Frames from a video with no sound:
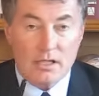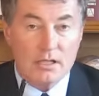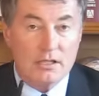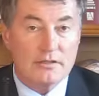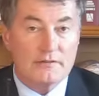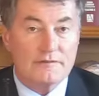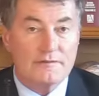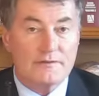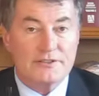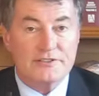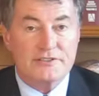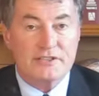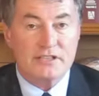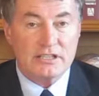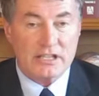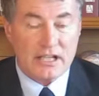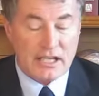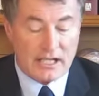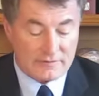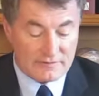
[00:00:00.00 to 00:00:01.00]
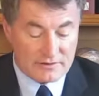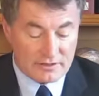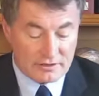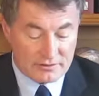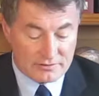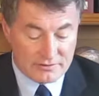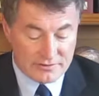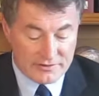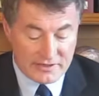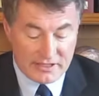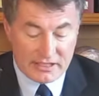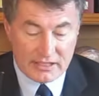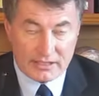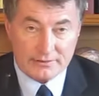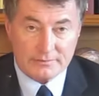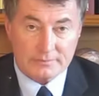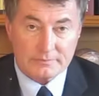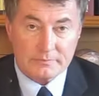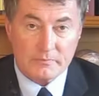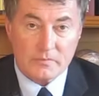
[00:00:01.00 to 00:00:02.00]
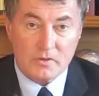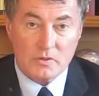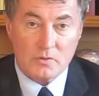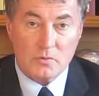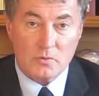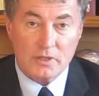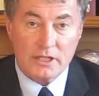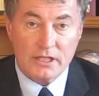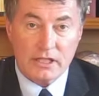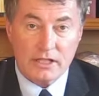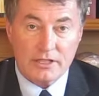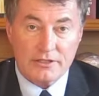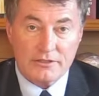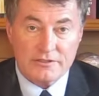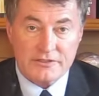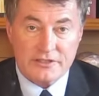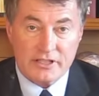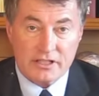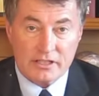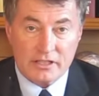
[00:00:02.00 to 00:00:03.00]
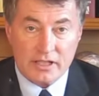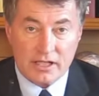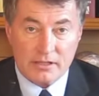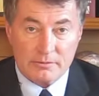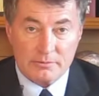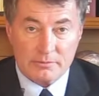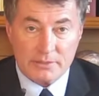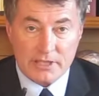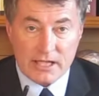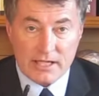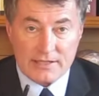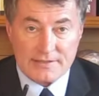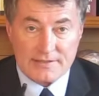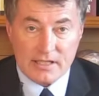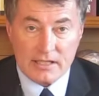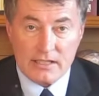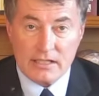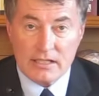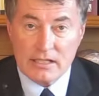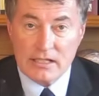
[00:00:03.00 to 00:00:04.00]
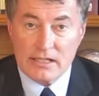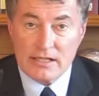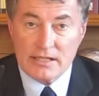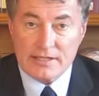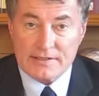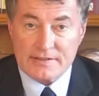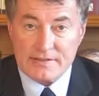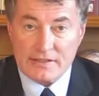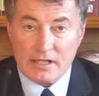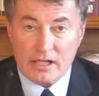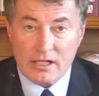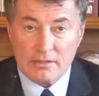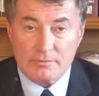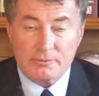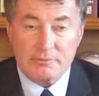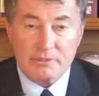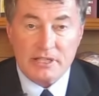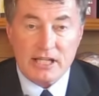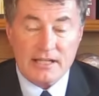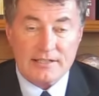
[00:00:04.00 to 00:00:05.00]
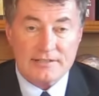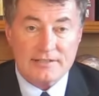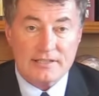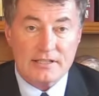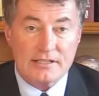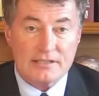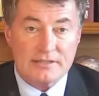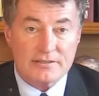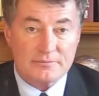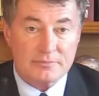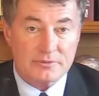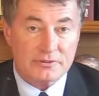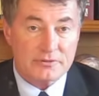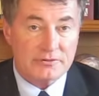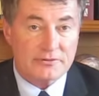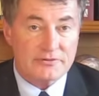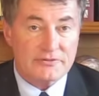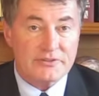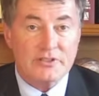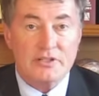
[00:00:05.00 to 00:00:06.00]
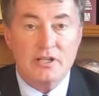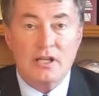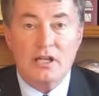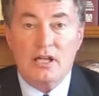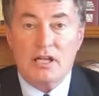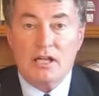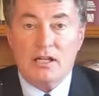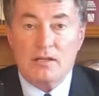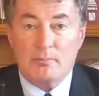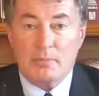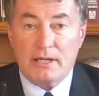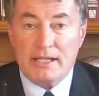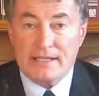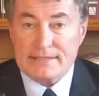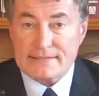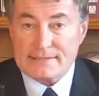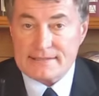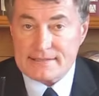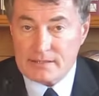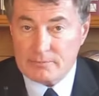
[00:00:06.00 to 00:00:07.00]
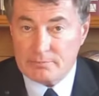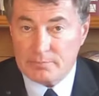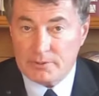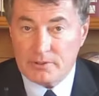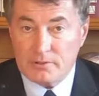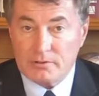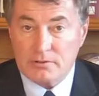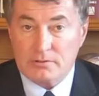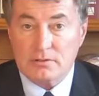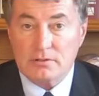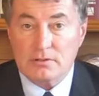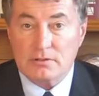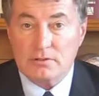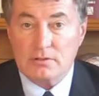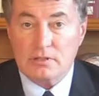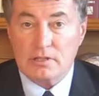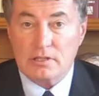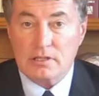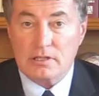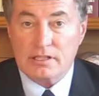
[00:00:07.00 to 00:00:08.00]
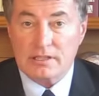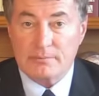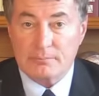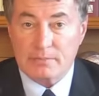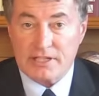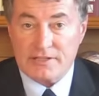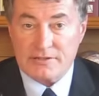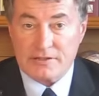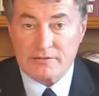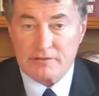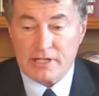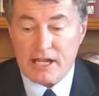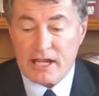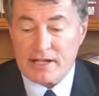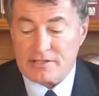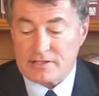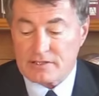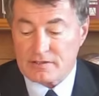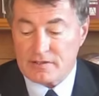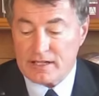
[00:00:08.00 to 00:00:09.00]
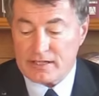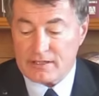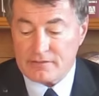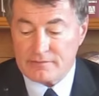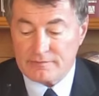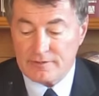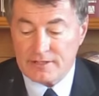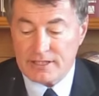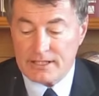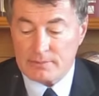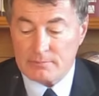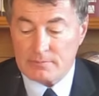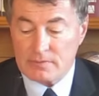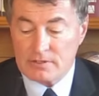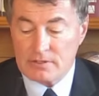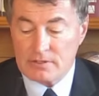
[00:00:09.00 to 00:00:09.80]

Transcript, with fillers: The first thing you have to understand when understanding carbon monoxide is that carbon monoxide is produced by a simple combustion reaction, like a flame.